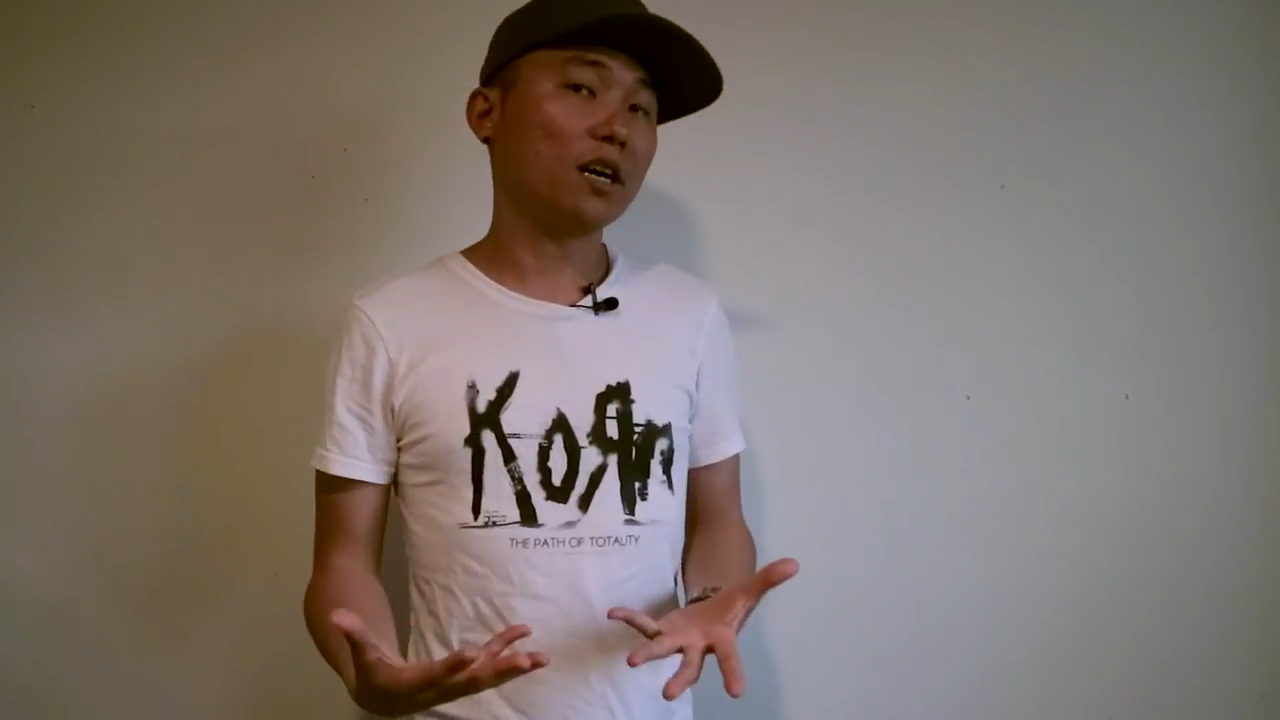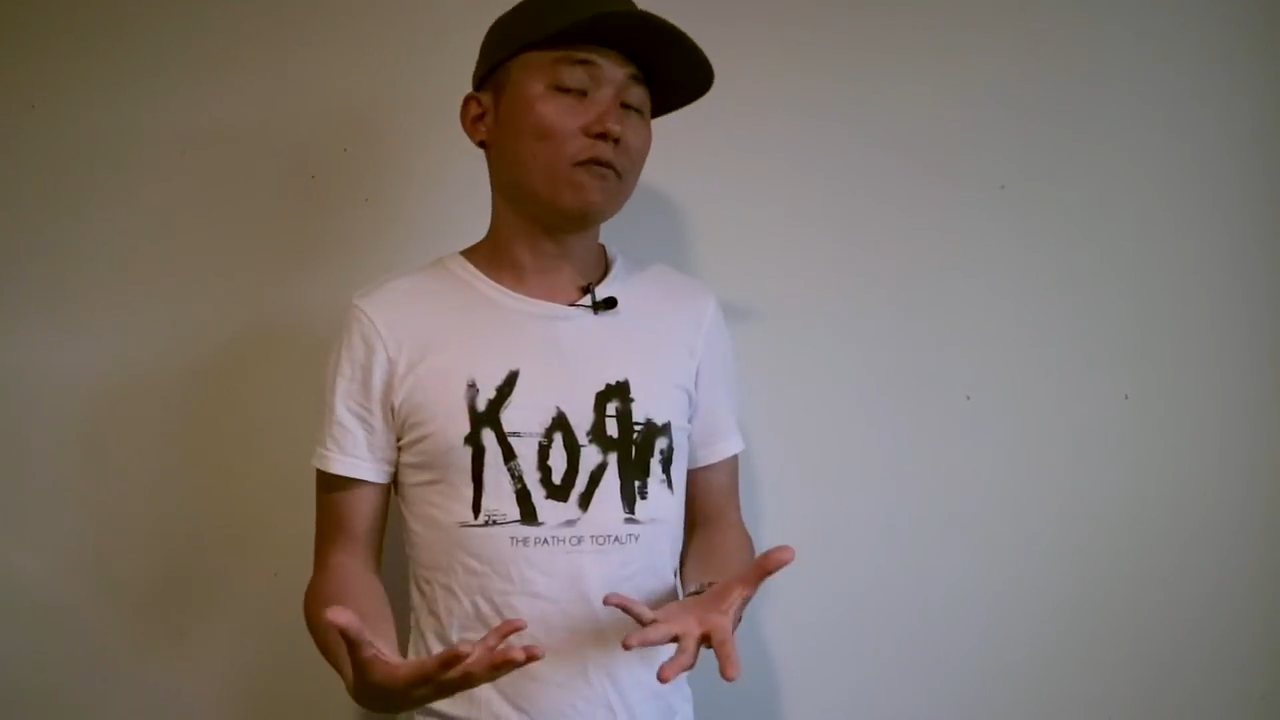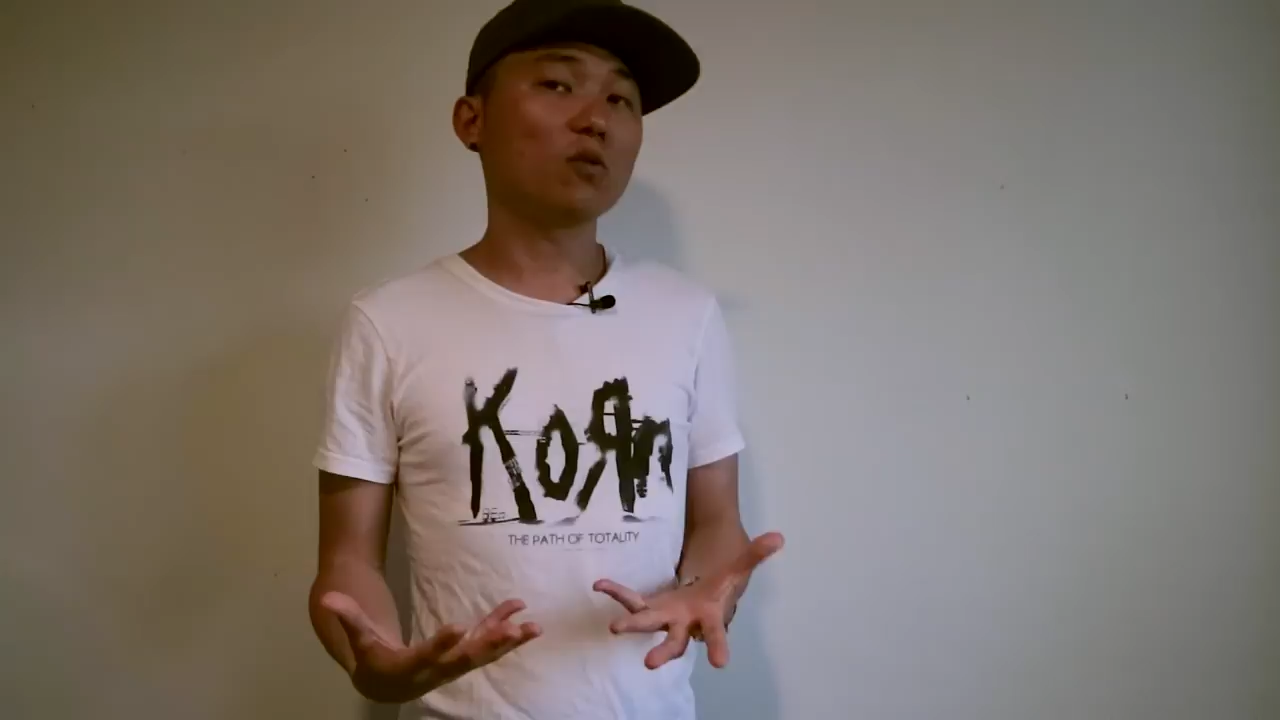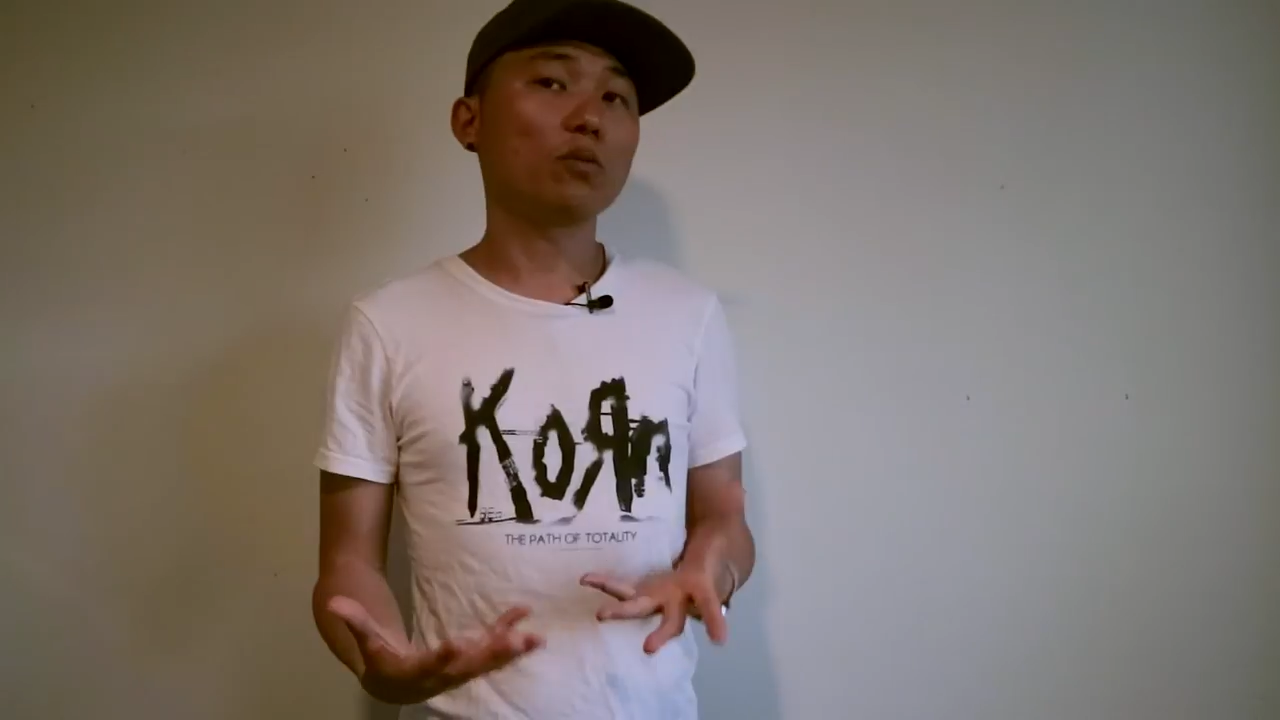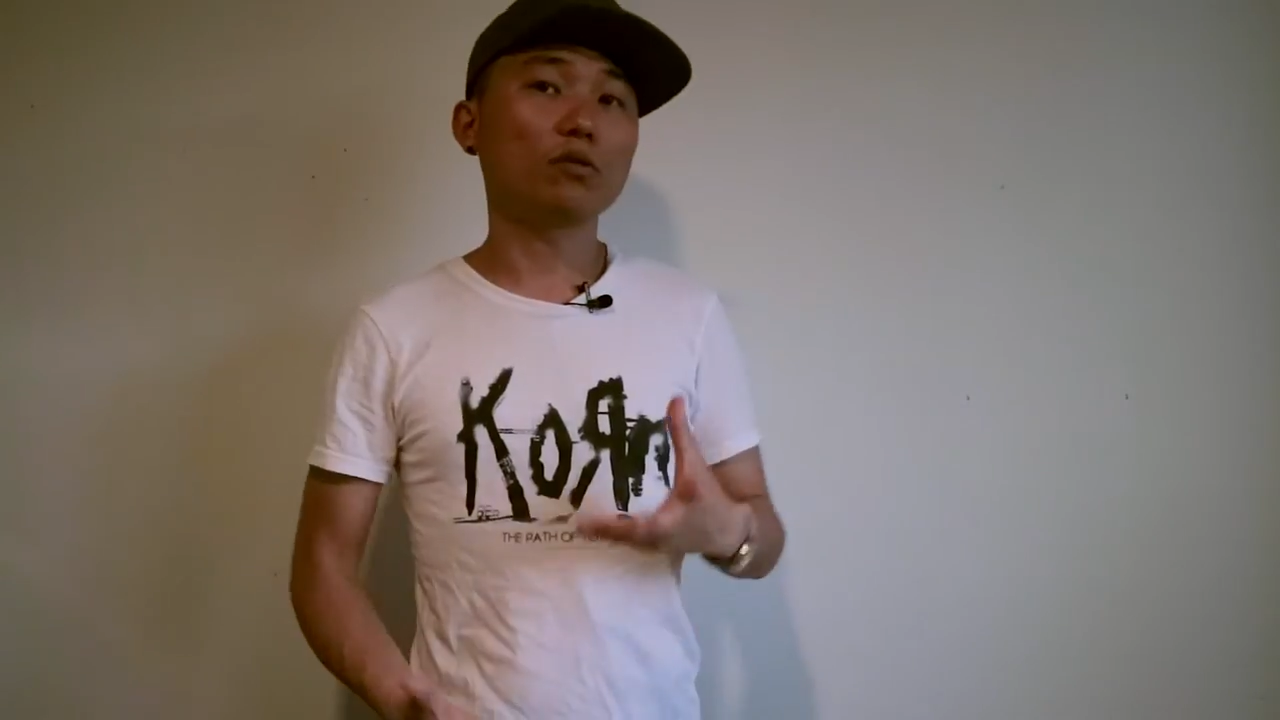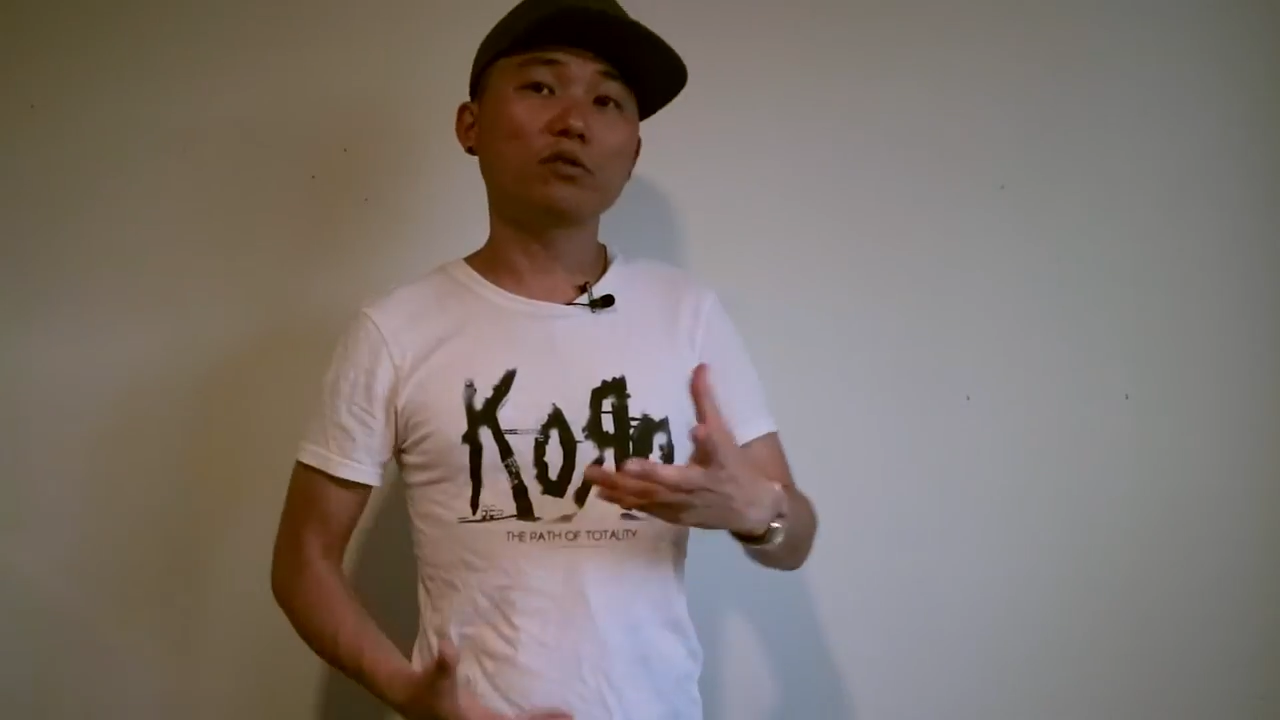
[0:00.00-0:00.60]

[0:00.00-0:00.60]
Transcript: comfortable